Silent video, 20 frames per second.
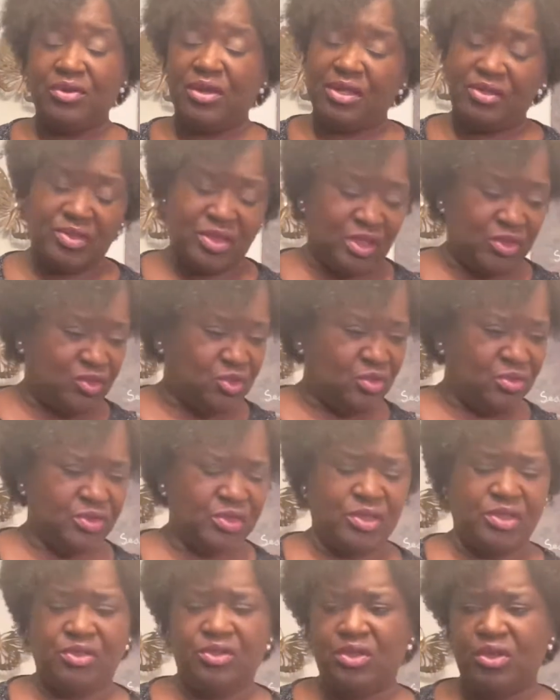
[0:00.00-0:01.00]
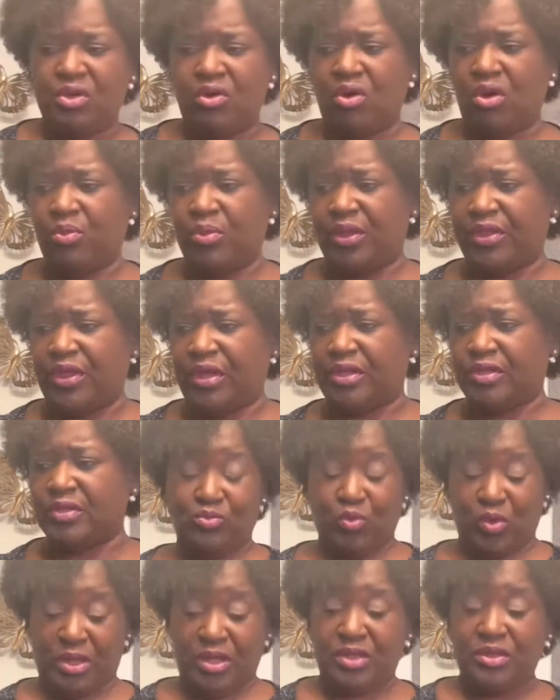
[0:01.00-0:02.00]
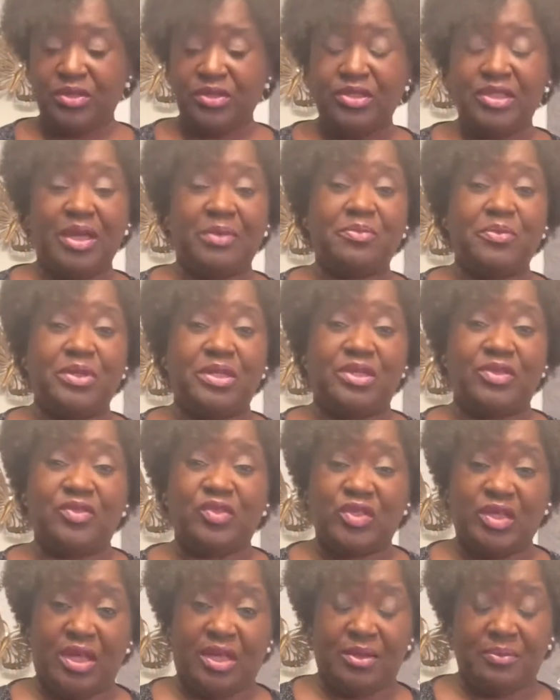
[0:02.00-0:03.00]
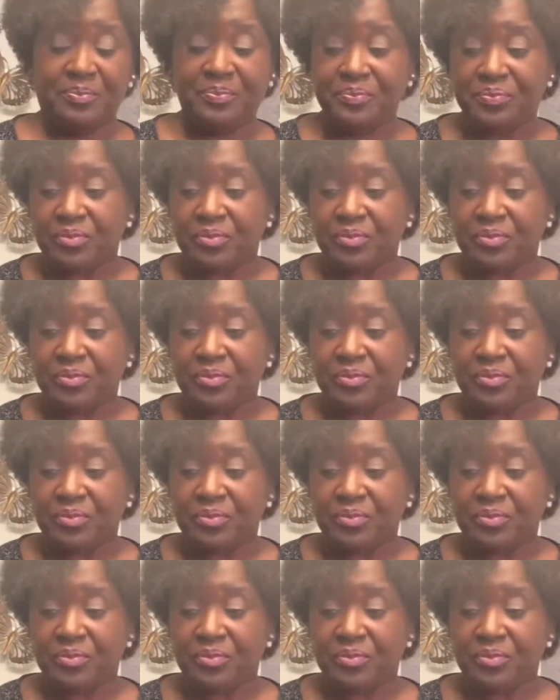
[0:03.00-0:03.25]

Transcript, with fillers: they said, sure, so you can go up with us. One of the deputies said,